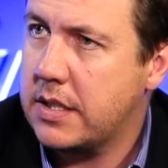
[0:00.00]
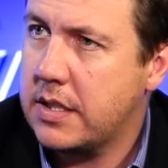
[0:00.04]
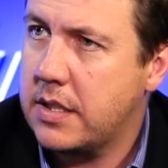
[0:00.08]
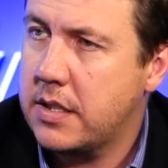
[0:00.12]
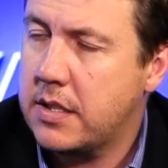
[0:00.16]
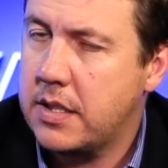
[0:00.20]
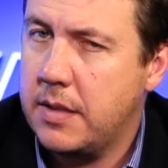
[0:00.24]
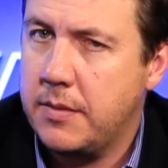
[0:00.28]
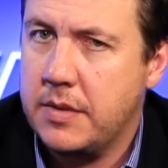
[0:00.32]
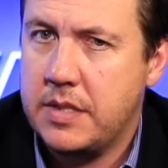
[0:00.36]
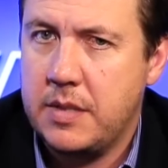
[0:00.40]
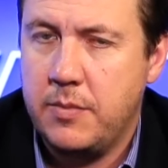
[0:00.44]

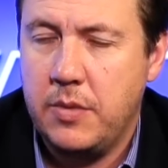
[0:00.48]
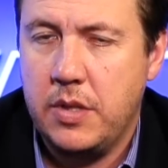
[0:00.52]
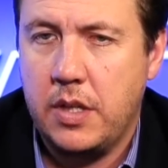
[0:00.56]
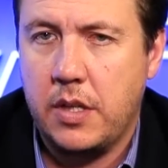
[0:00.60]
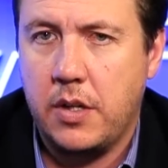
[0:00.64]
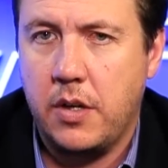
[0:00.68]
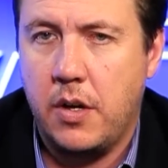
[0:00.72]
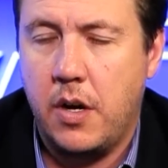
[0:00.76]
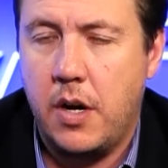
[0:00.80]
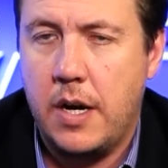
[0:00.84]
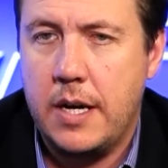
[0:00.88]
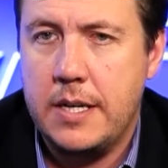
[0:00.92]
some of the
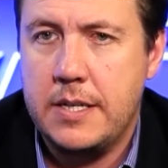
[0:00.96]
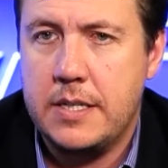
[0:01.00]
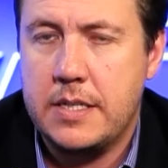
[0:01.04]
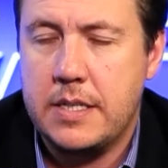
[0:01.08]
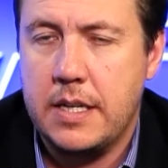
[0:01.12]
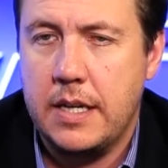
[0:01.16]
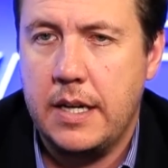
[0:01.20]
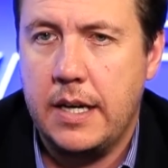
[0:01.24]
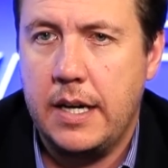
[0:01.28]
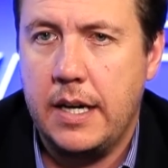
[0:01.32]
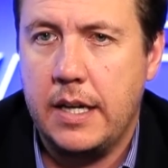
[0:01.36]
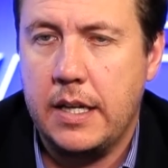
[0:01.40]

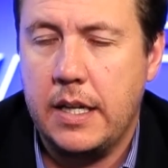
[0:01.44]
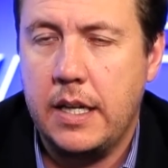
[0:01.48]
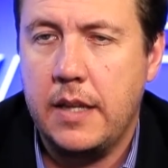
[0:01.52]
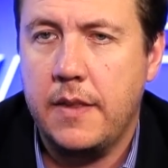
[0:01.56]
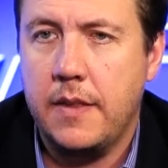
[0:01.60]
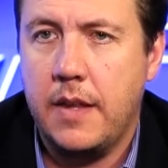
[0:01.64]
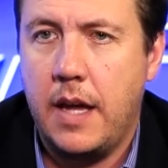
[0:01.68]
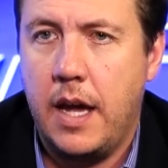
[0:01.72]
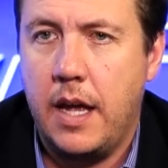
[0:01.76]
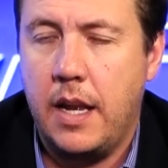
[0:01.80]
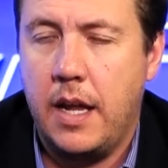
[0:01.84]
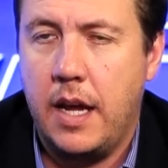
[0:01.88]
guys
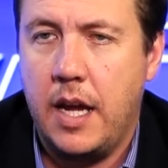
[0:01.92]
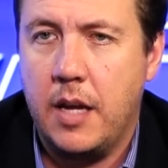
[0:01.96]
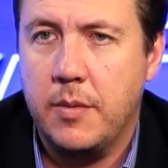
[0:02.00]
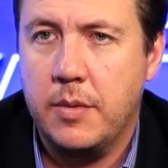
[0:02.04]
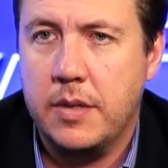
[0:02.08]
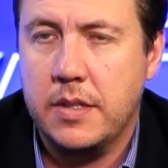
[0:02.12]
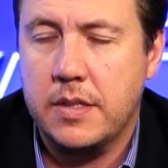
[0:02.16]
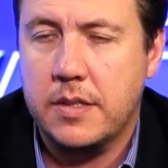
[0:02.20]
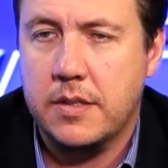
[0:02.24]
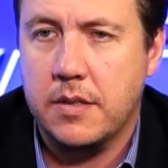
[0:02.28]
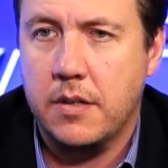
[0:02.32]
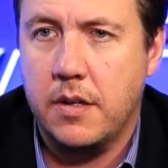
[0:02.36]
in that
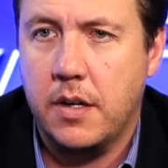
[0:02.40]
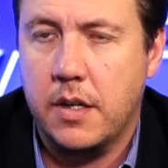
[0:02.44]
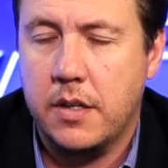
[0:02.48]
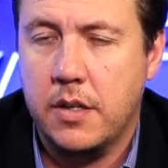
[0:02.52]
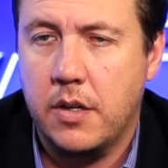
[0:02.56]
AB side,